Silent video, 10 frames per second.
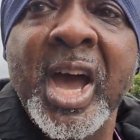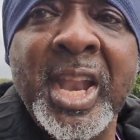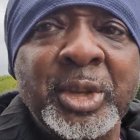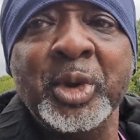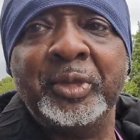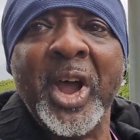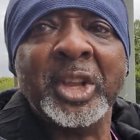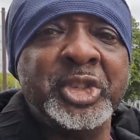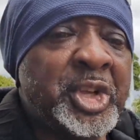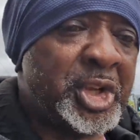And that's what
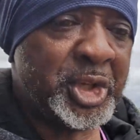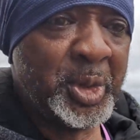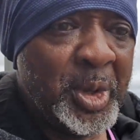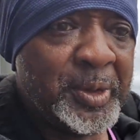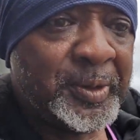Farage is going to do.